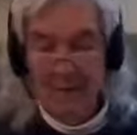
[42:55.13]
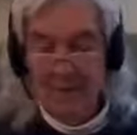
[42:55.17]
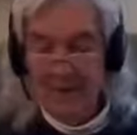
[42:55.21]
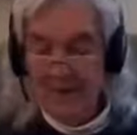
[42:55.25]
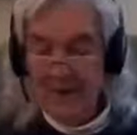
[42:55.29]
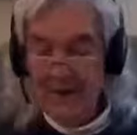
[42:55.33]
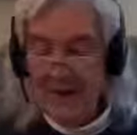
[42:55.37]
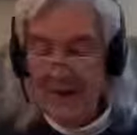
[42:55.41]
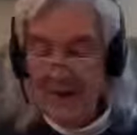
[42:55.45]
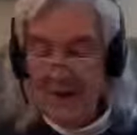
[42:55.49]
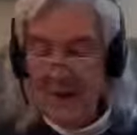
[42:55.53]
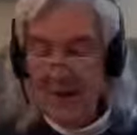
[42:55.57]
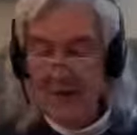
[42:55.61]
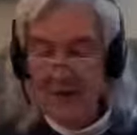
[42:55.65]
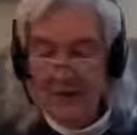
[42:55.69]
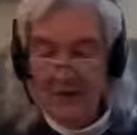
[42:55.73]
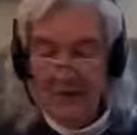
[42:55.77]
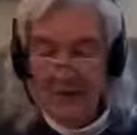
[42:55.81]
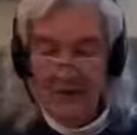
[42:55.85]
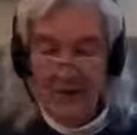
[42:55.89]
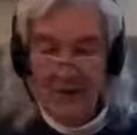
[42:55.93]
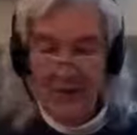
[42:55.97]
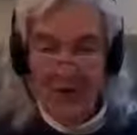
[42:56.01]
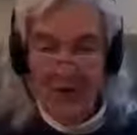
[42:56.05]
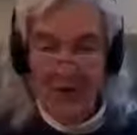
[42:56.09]
but they
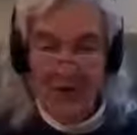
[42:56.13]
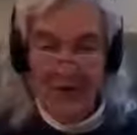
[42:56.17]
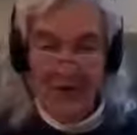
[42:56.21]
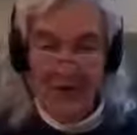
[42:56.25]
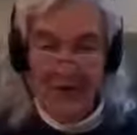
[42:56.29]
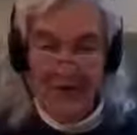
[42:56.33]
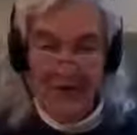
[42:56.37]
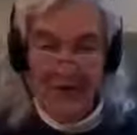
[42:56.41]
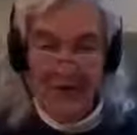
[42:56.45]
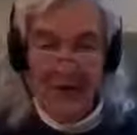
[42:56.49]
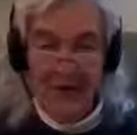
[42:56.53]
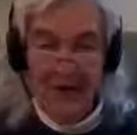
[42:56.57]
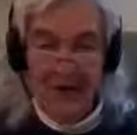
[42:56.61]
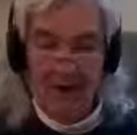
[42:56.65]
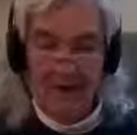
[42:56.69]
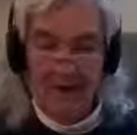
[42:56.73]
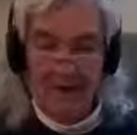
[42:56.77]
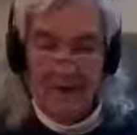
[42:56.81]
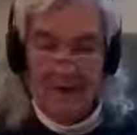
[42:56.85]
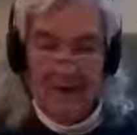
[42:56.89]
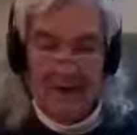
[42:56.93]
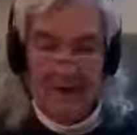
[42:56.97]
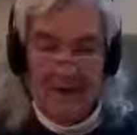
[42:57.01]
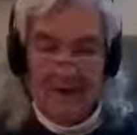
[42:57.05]
also know that they are